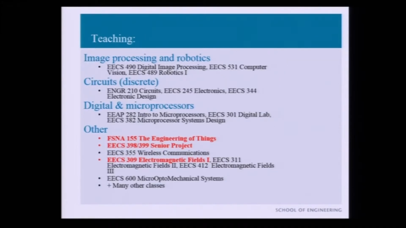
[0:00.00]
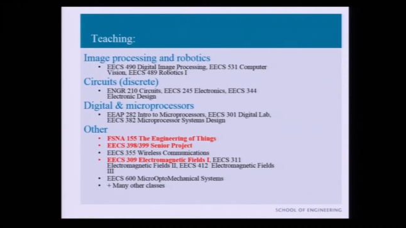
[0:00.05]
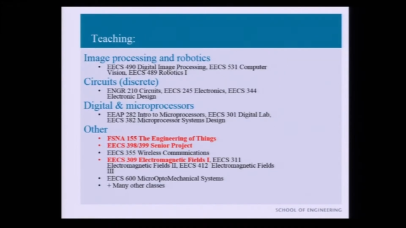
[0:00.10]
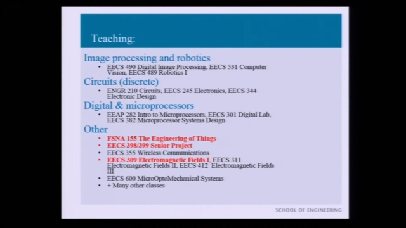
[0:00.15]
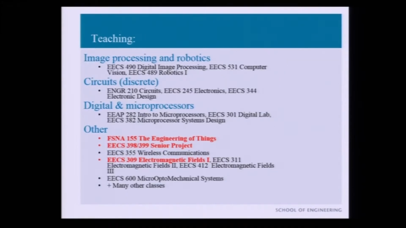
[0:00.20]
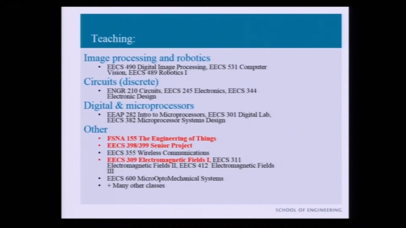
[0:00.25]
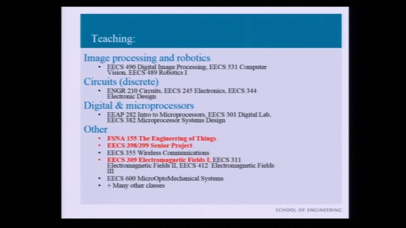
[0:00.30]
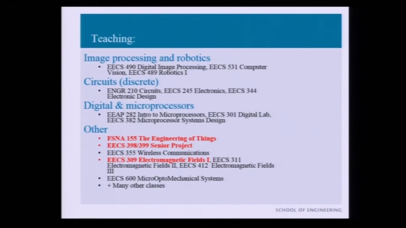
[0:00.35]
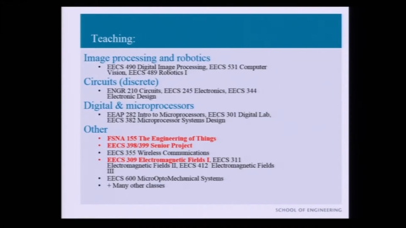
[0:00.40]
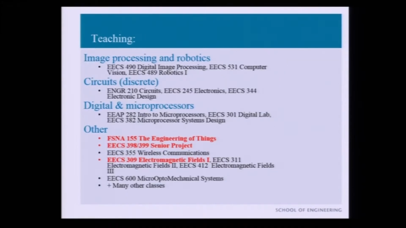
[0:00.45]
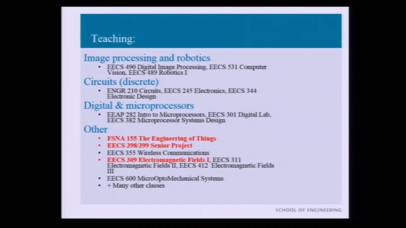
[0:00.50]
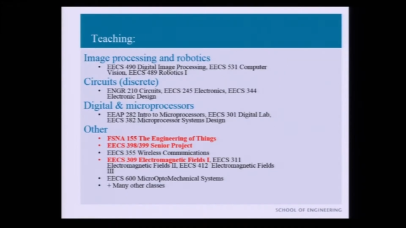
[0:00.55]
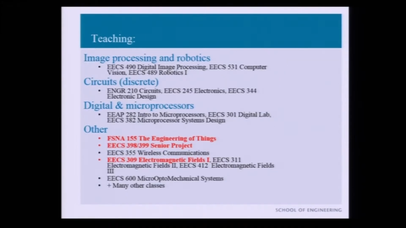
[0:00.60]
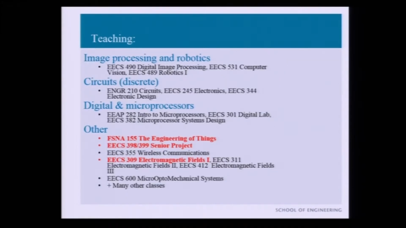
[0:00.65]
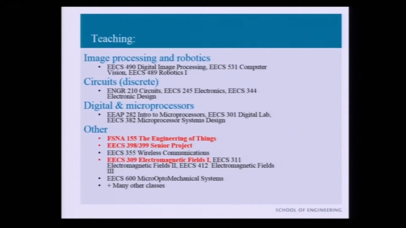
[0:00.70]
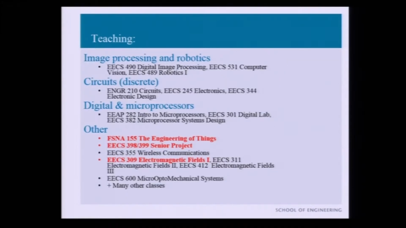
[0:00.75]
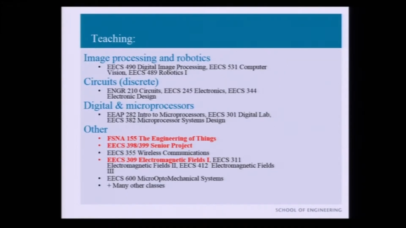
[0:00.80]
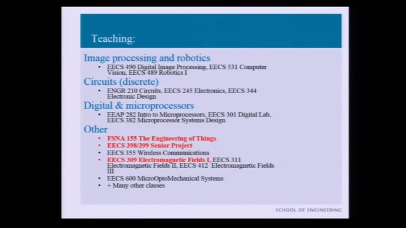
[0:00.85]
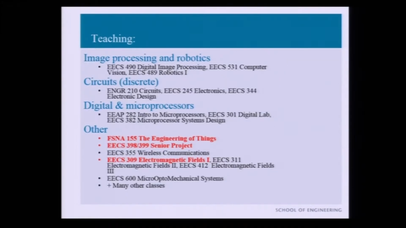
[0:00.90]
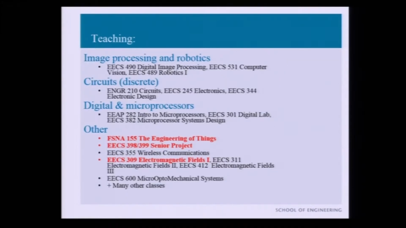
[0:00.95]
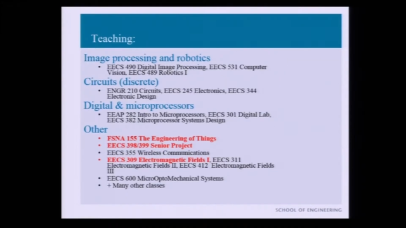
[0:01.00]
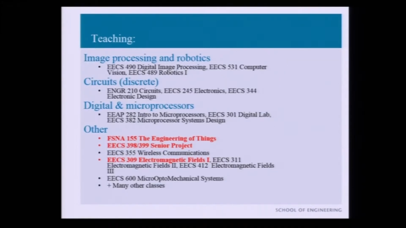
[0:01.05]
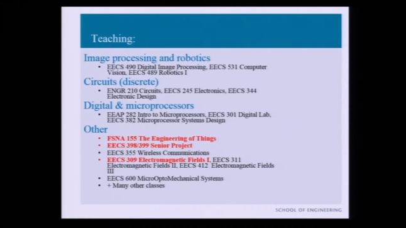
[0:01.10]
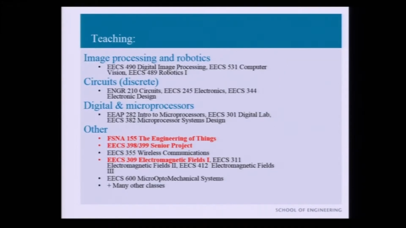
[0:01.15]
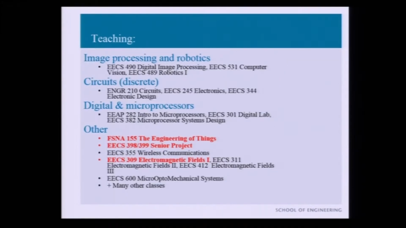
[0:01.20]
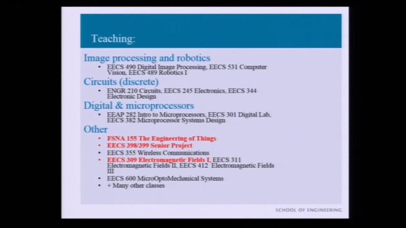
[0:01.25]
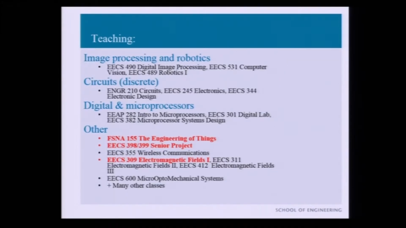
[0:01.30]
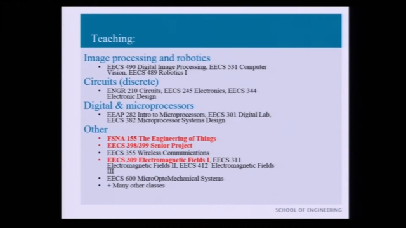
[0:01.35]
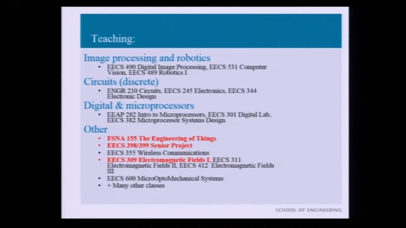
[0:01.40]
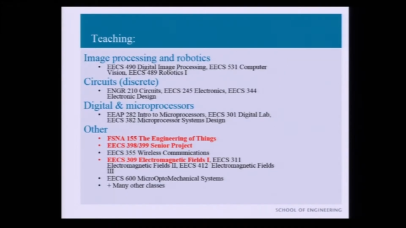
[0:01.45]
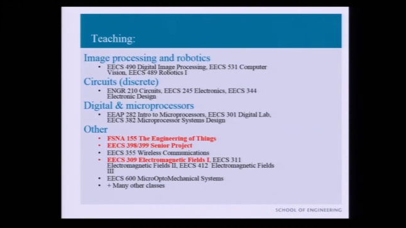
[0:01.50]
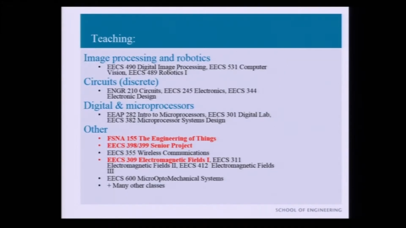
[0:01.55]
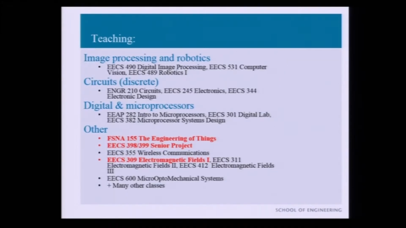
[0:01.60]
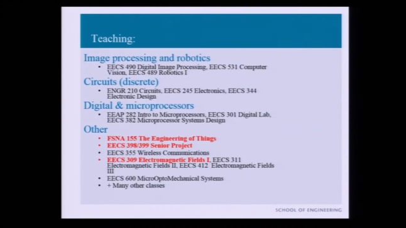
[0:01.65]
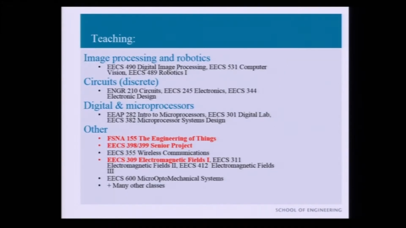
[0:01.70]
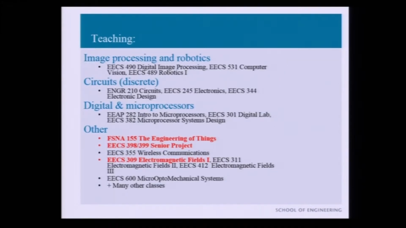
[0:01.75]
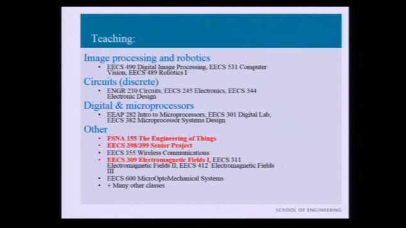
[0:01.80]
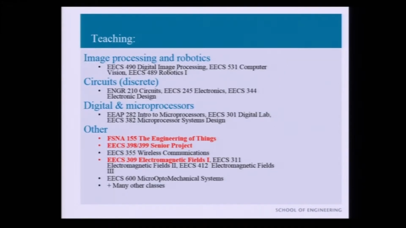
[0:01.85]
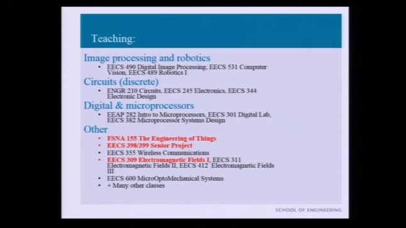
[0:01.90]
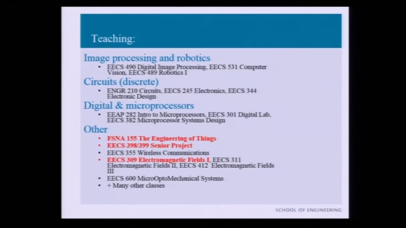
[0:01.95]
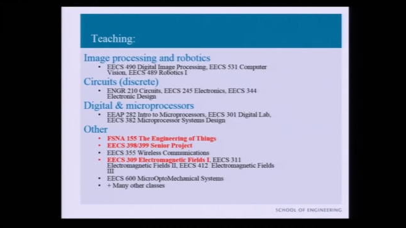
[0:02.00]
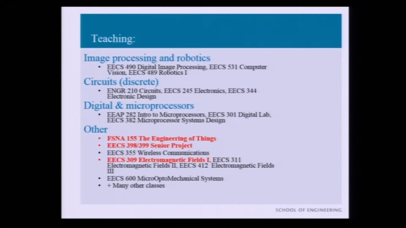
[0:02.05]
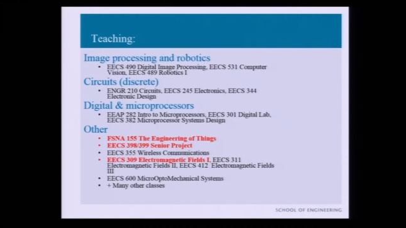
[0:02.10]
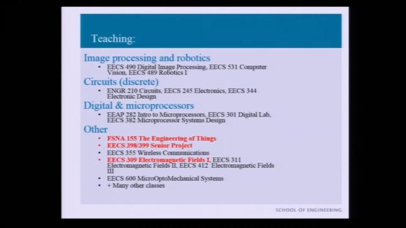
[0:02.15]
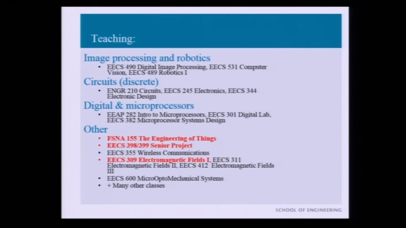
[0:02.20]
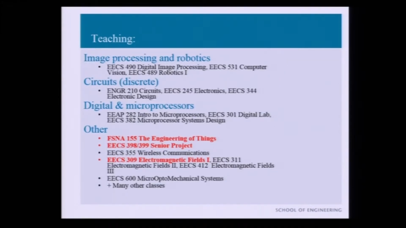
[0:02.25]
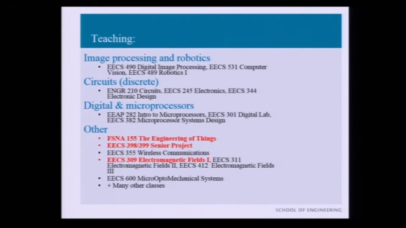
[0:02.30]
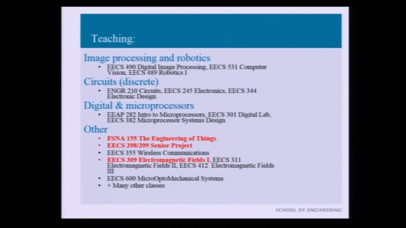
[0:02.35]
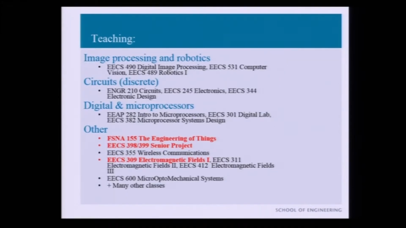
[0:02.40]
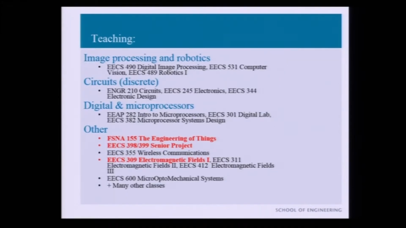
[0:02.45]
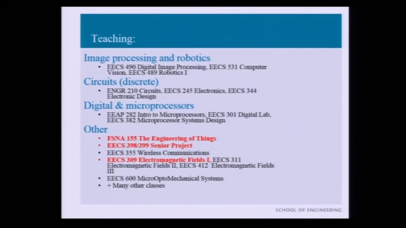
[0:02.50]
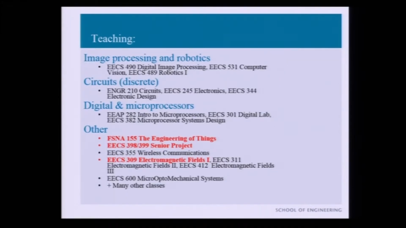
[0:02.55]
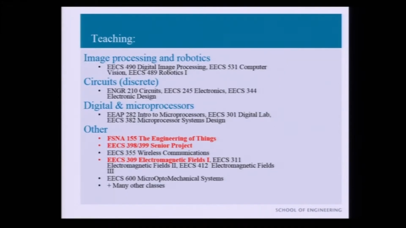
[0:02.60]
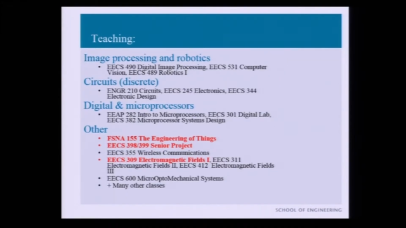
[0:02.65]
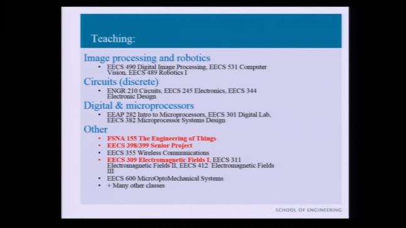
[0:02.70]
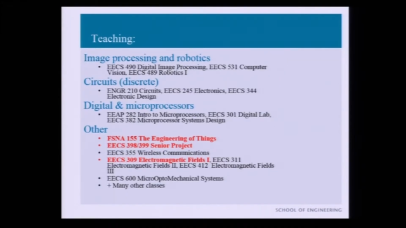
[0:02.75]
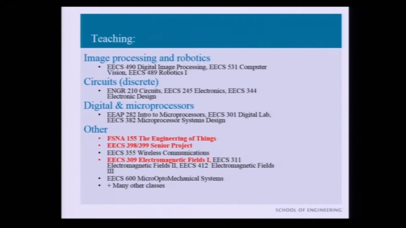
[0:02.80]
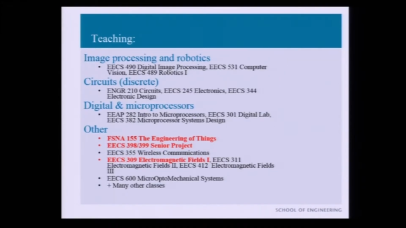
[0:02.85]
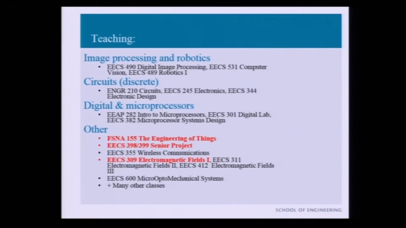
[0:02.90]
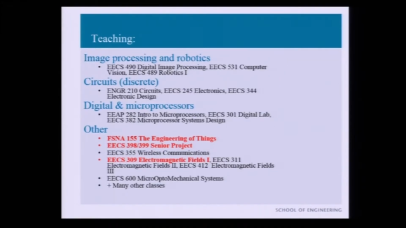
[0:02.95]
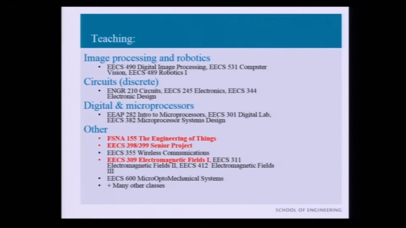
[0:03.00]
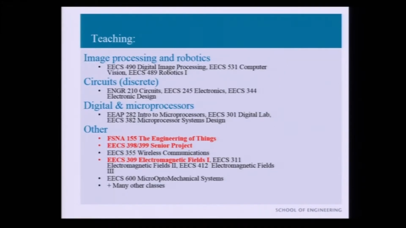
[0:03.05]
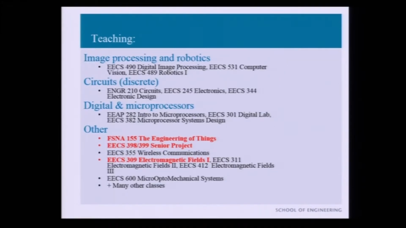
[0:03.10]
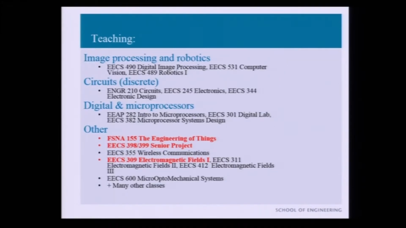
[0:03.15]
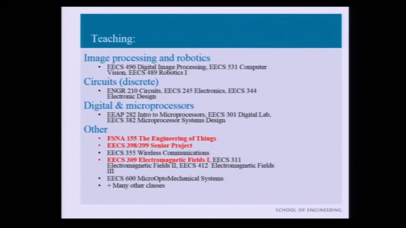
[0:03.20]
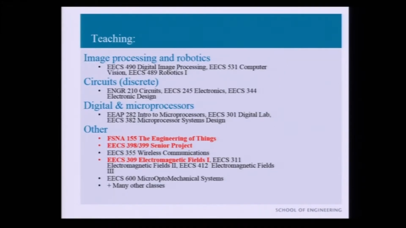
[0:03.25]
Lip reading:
(no speaker visible)